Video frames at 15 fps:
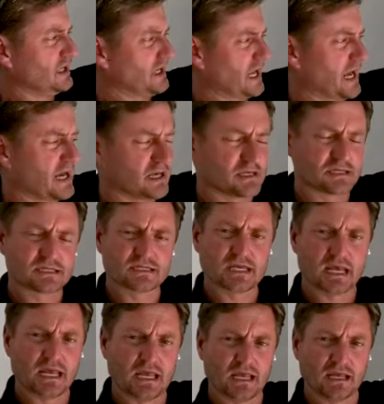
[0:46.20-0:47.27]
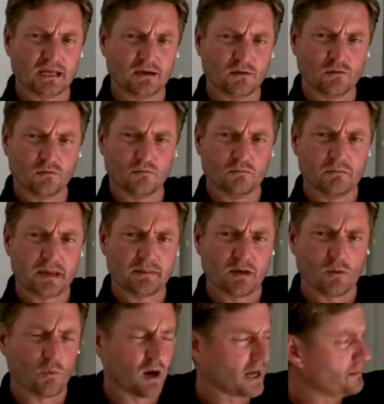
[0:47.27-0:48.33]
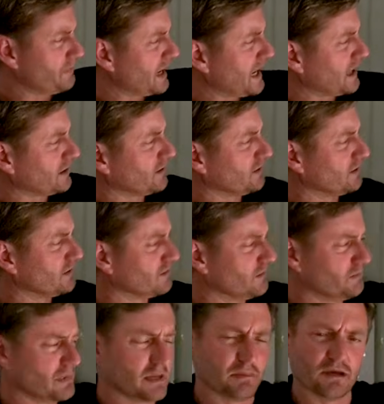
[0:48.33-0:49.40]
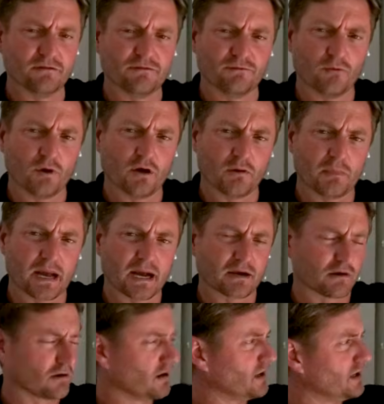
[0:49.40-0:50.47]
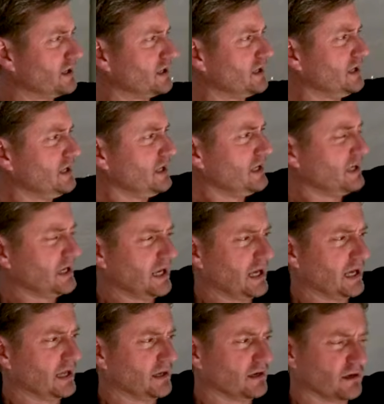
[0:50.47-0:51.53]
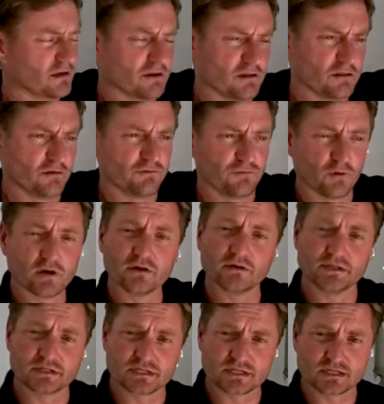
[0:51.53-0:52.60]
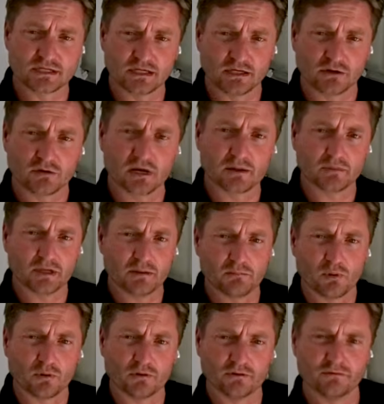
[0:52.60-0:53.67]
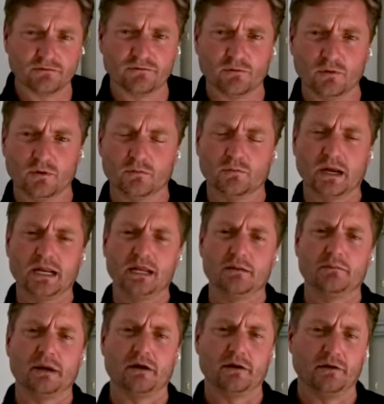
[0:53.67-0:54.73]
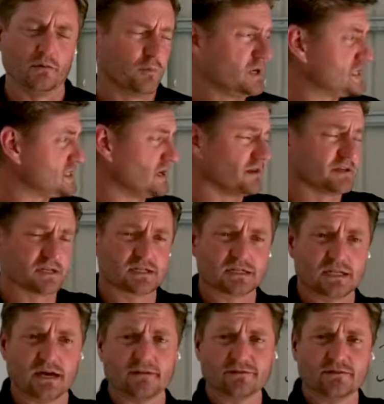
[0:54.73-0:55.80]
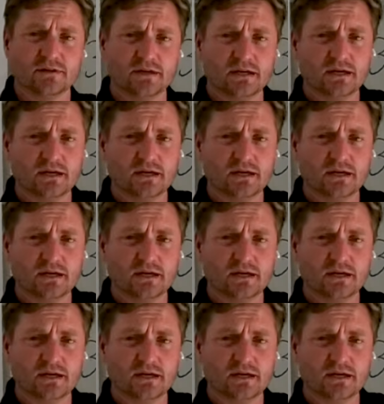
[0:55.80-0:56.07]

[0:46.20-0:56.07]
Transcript: It has maybe a white backer, maybe a foil backer on it. And the foil is incredibly important for radiant barrier. We sell this stuff.